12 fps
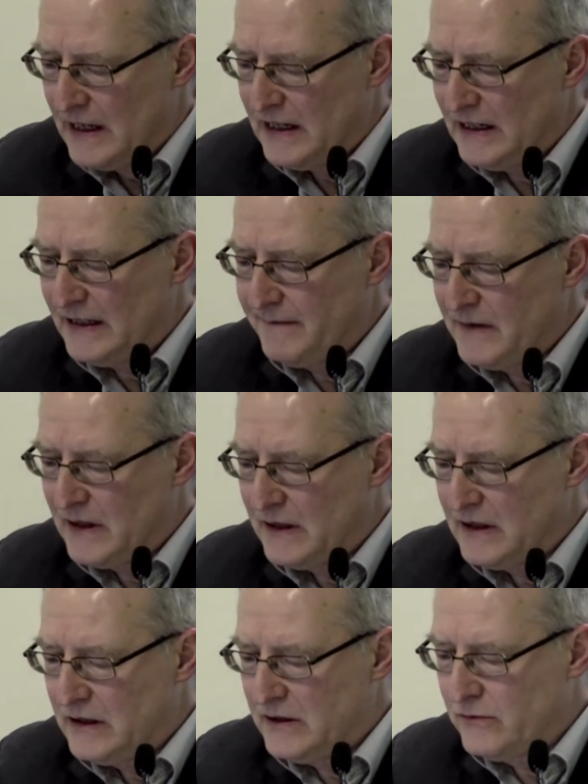uh,
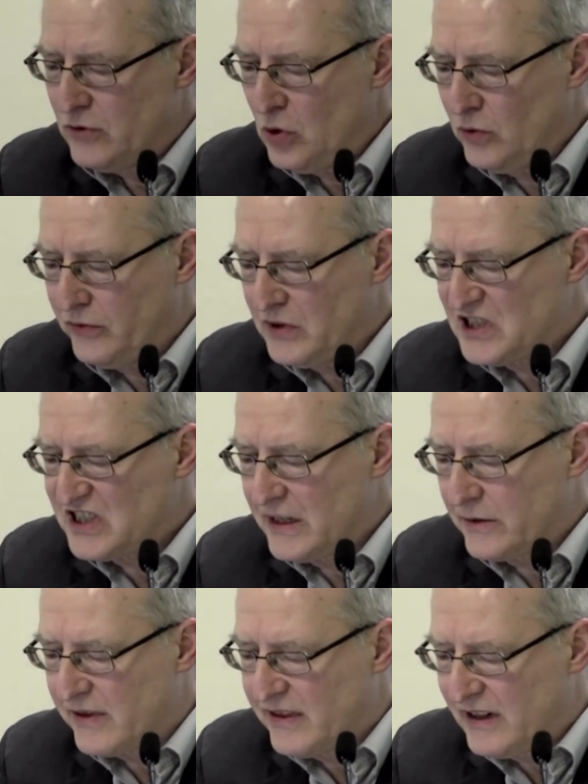the role for the
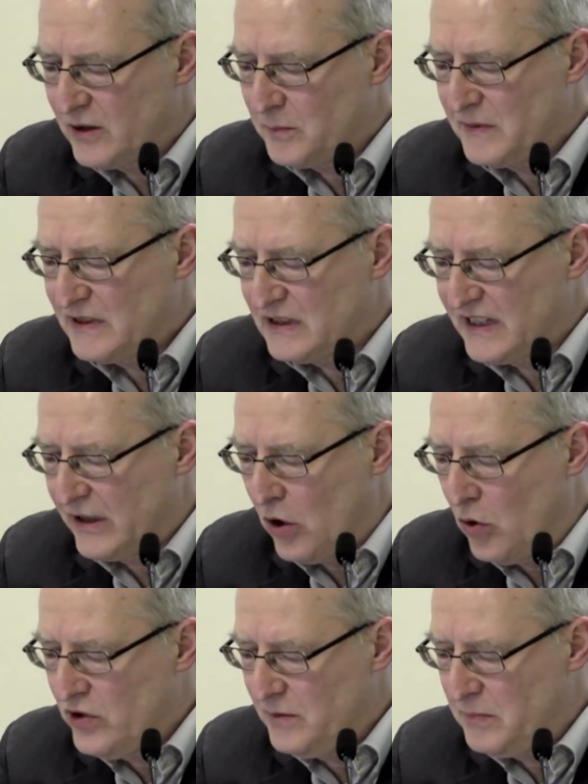psychotherapist can
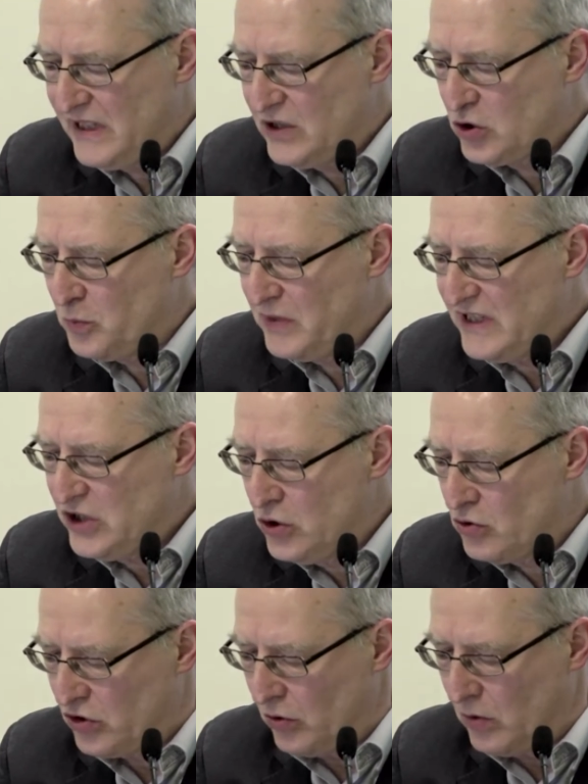only be to be
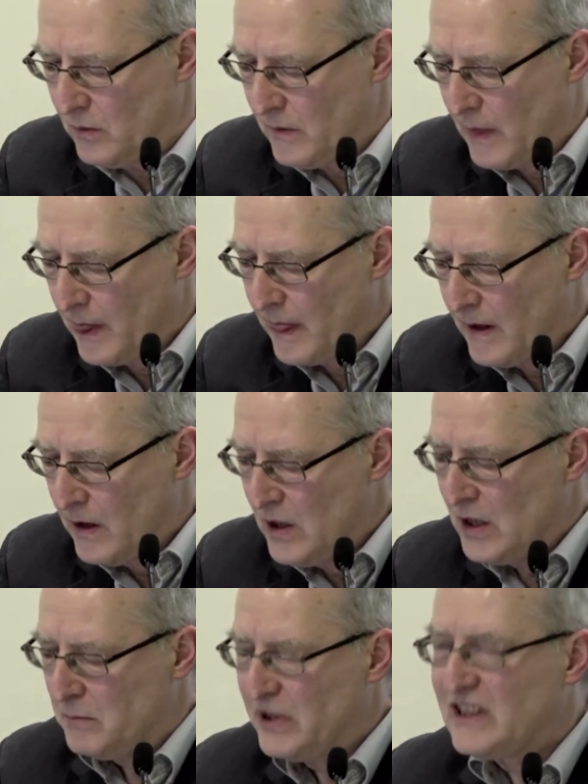neutral.
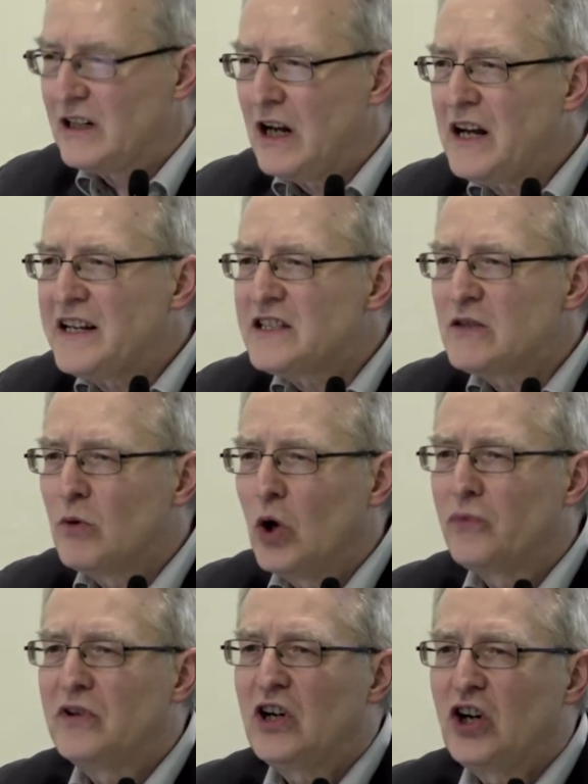But clients will
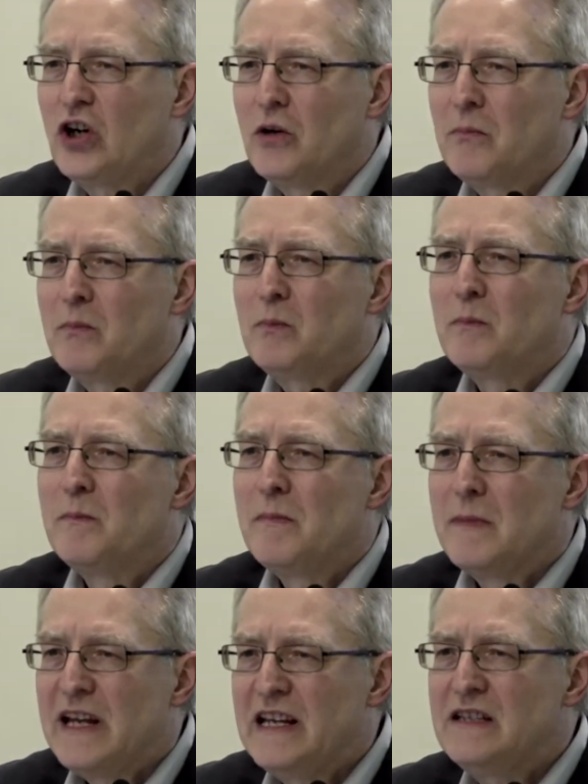often come
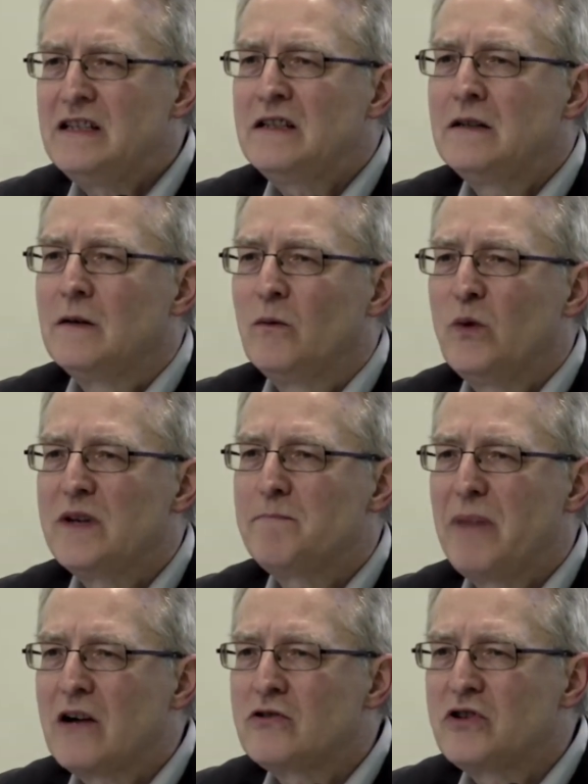in with
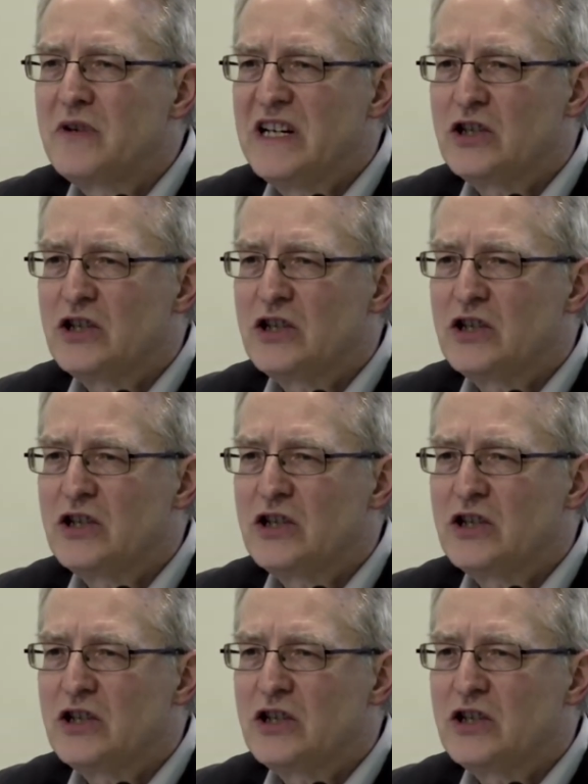boundary